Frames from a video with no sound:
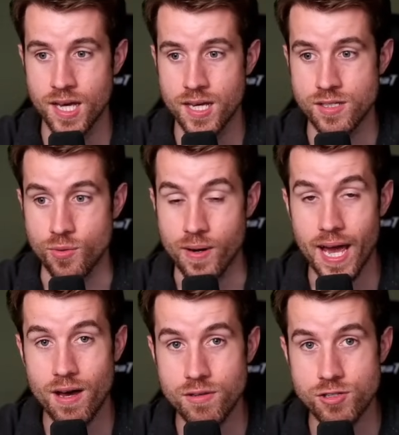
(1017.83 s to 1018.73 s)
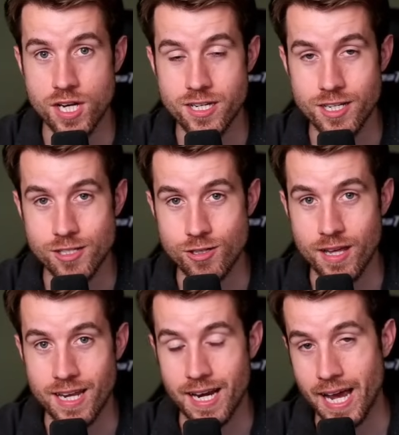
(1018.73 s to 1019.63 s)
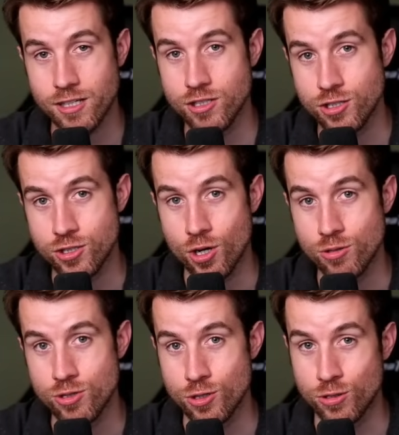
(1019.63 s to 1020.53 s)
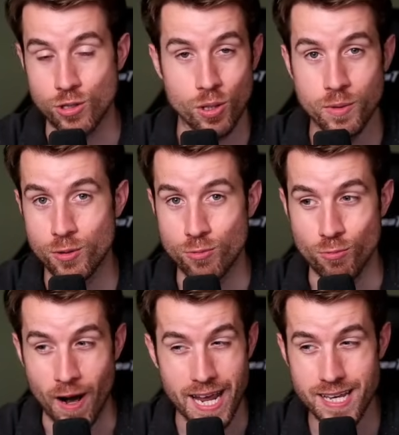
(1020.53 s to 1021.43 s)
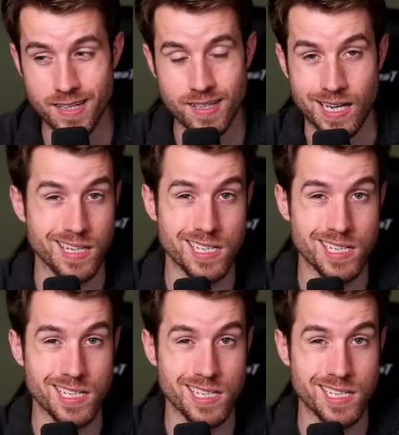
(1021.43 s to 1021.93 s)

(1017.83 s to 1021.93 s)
So now they're changing it so that it actually shows your global rank. I think